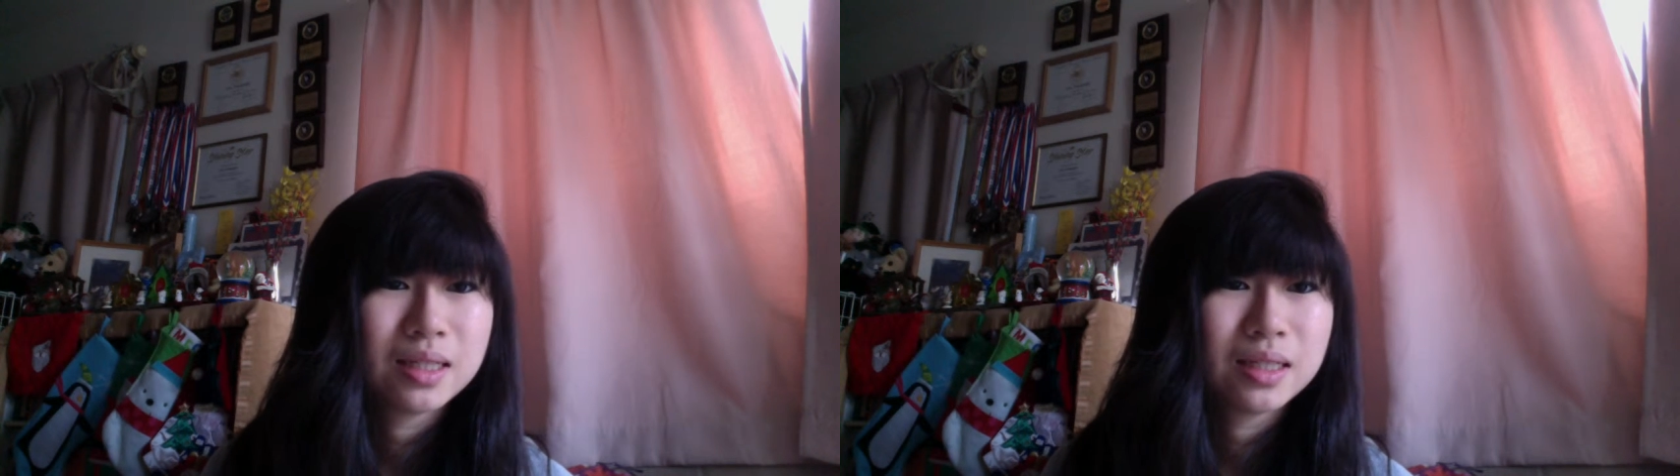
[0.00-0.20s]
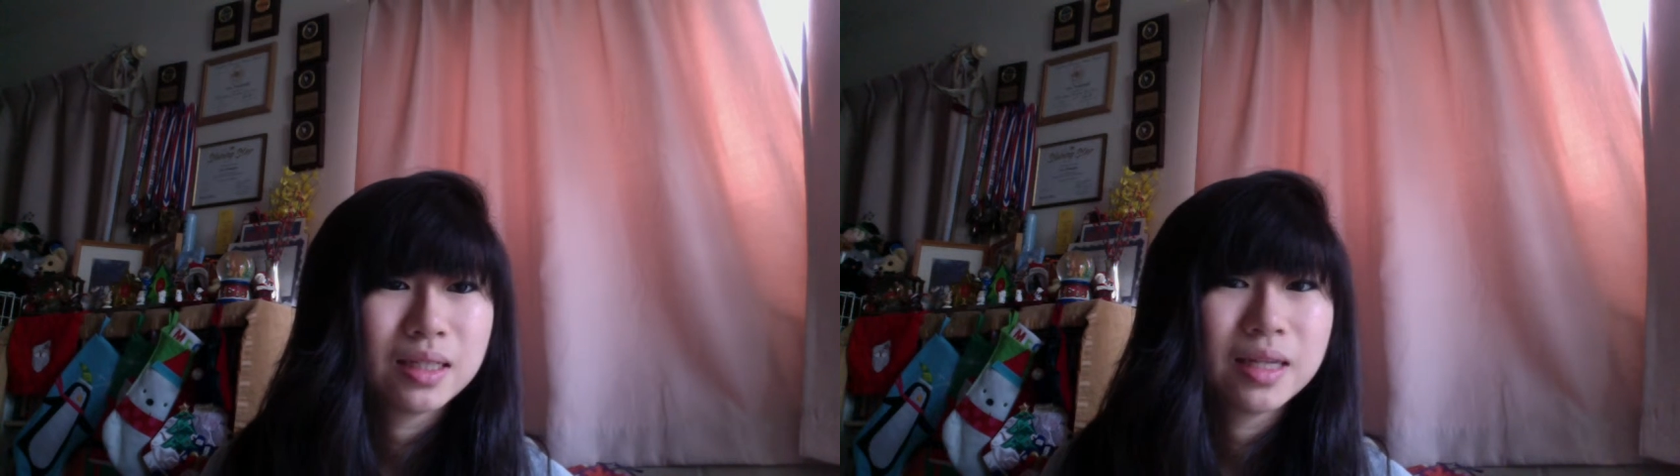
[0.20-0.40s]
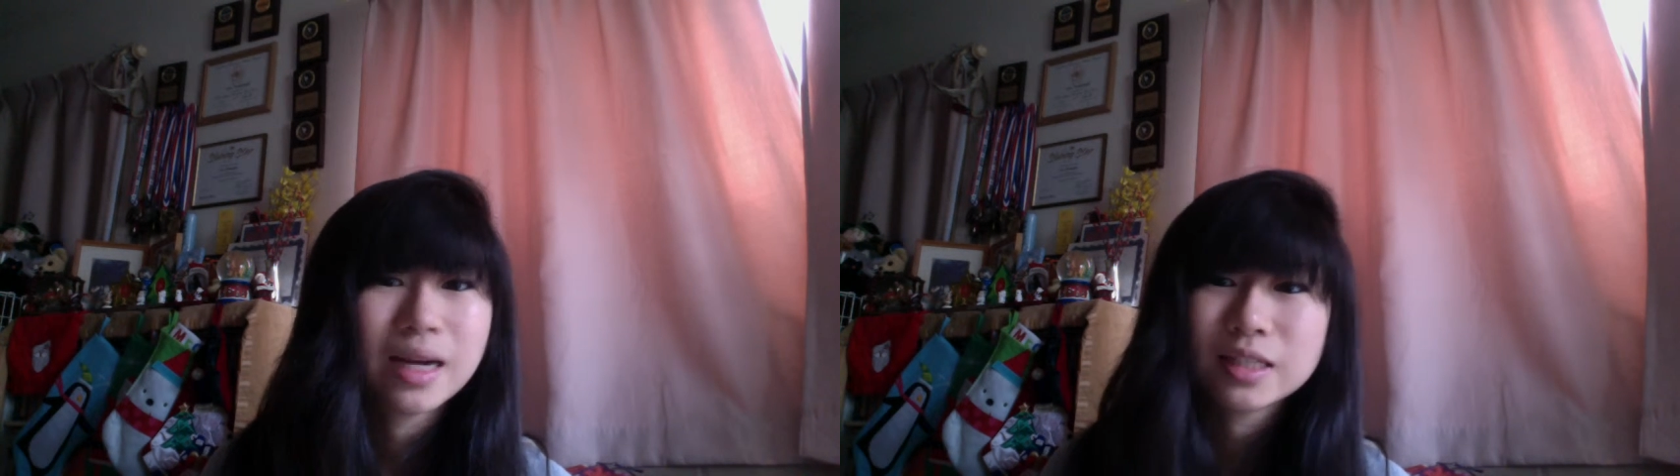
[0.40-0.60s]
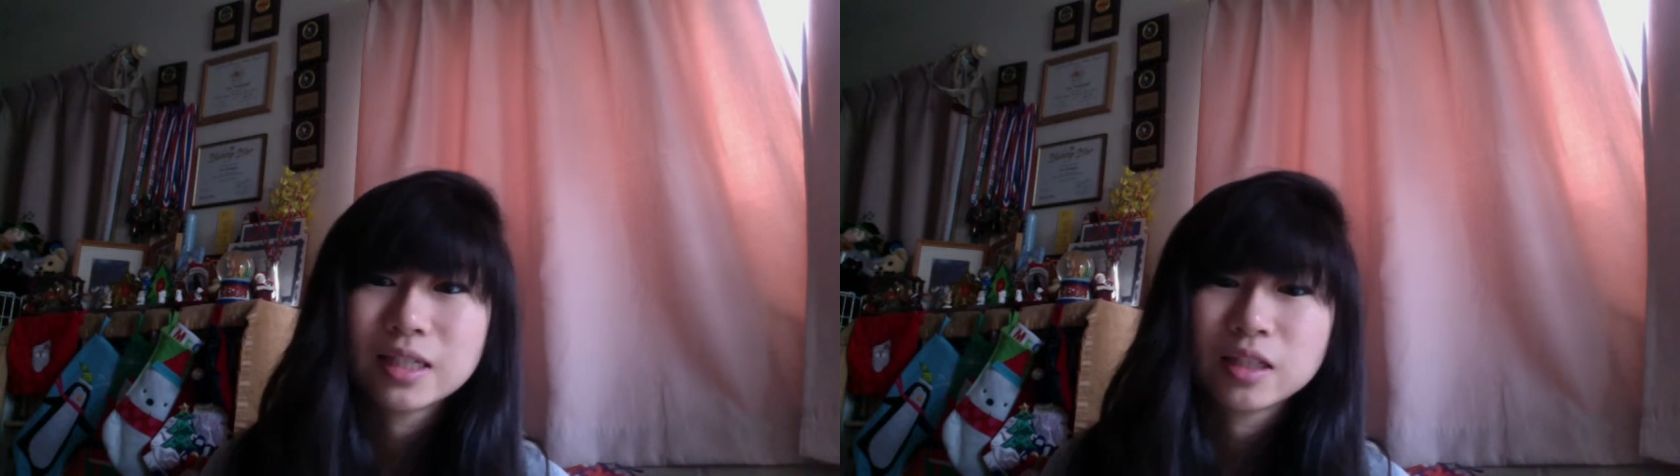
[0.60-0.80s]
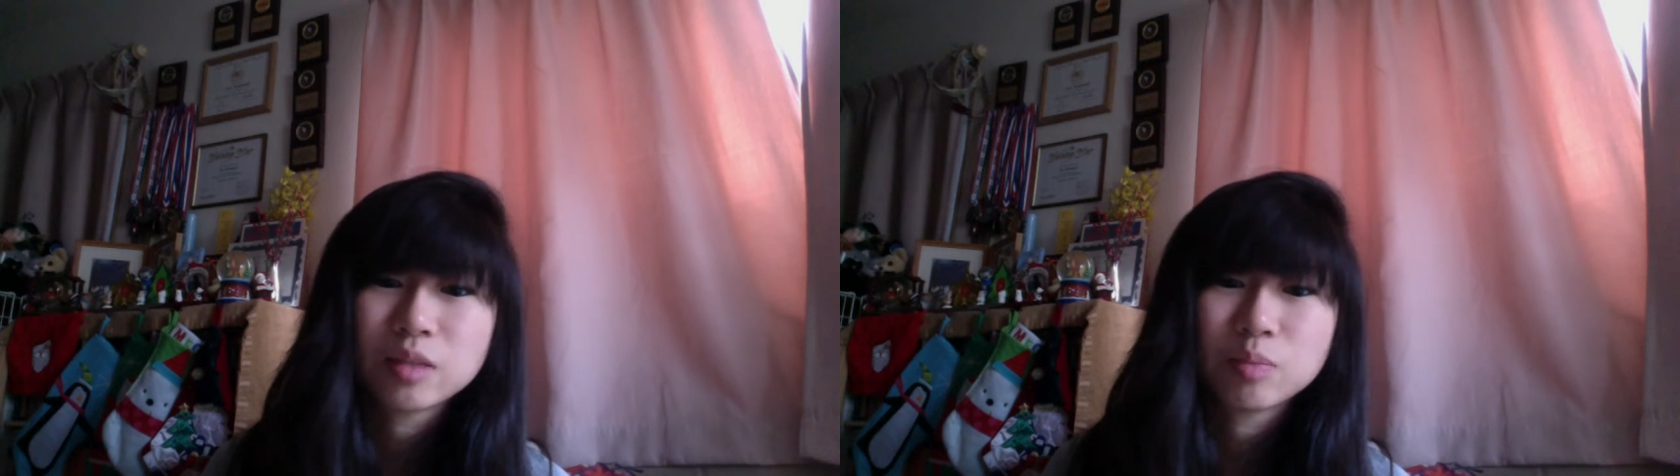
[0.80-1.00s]
he
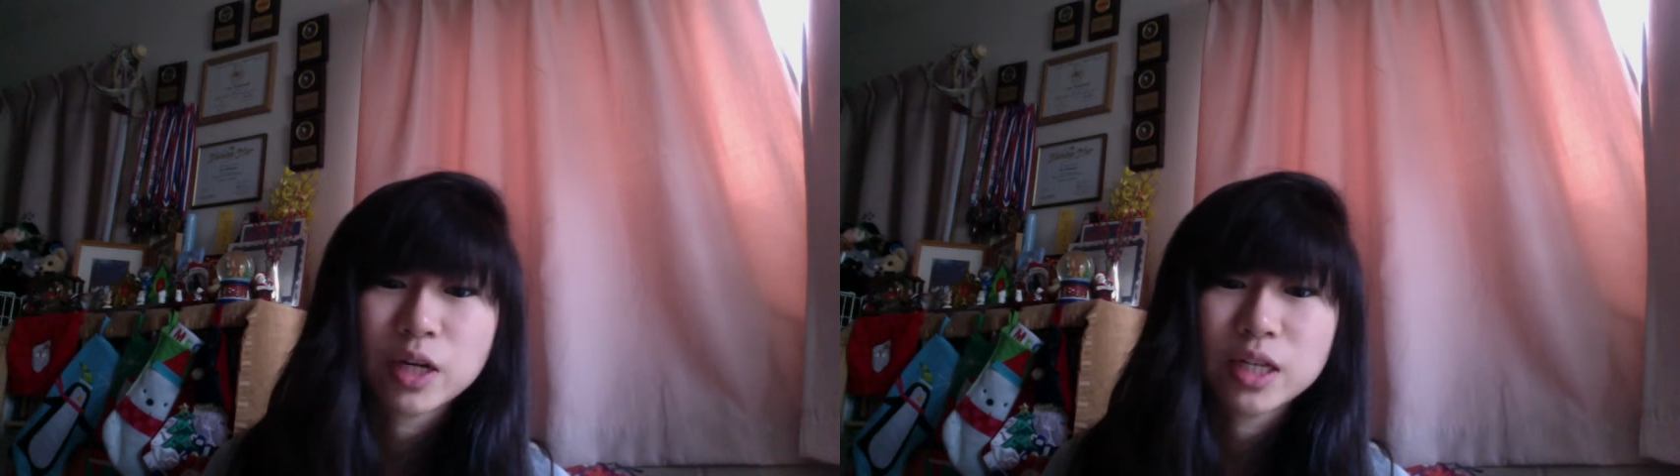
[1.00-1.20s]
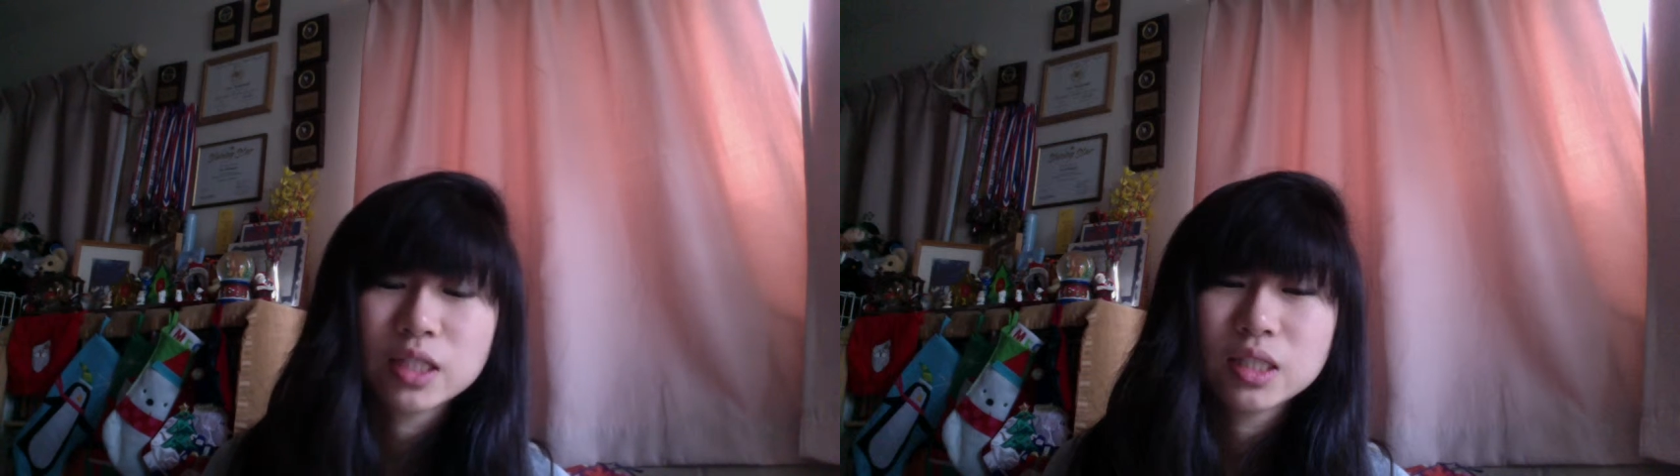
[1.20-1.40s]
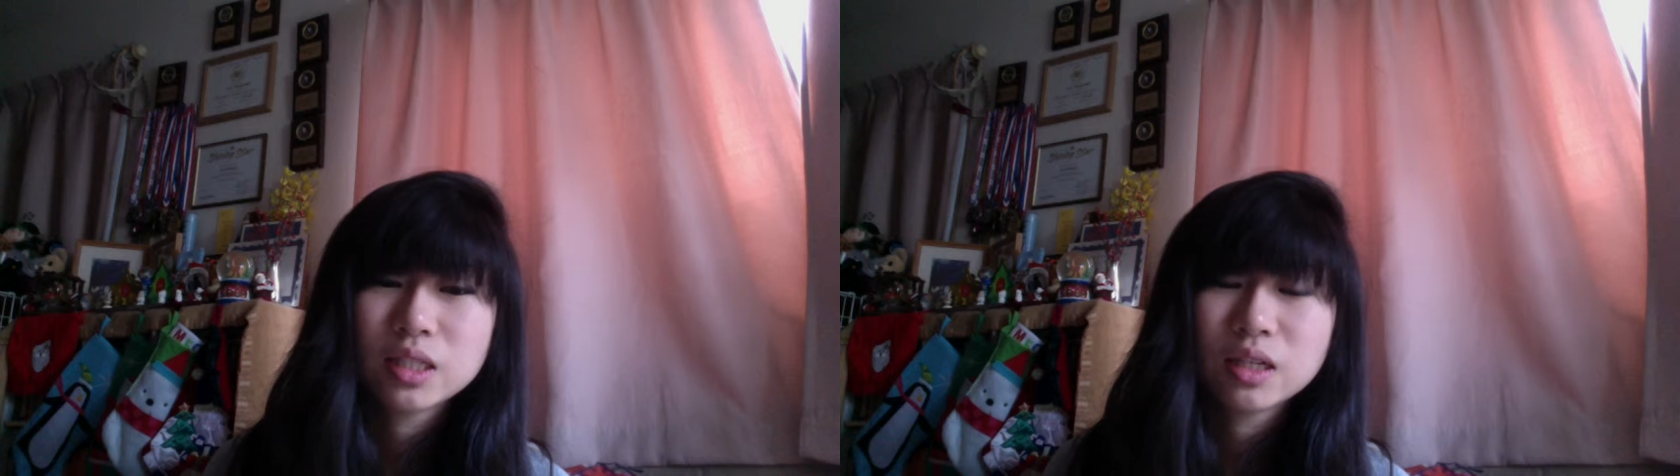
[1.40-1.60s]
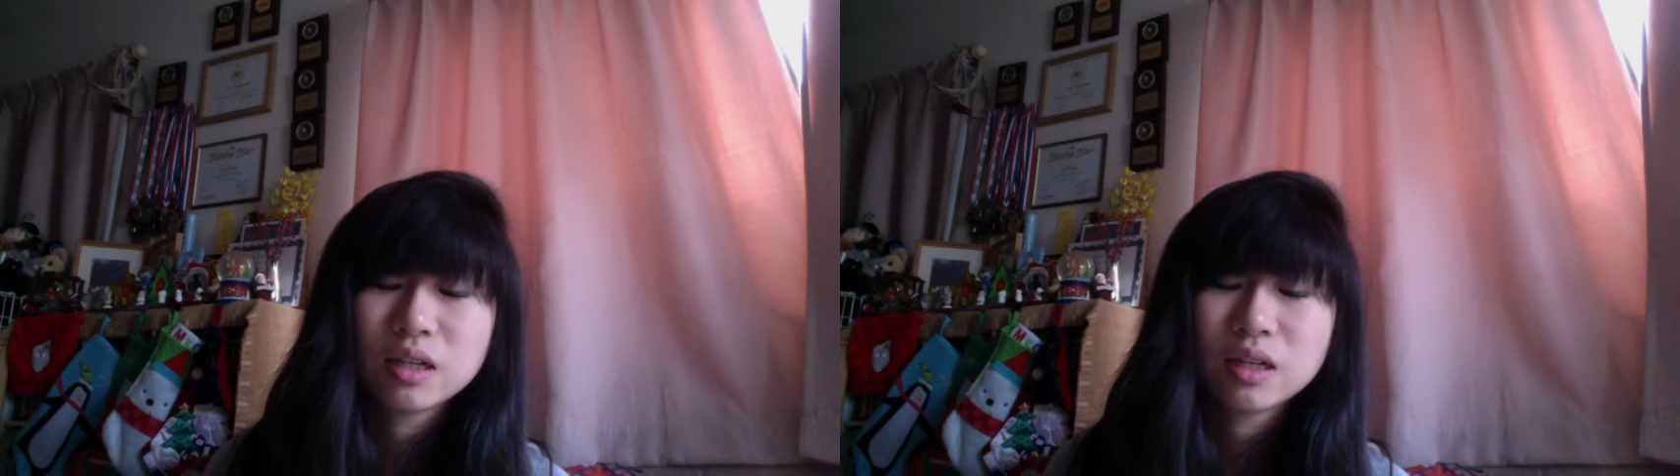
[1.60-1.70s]
accidentally breaks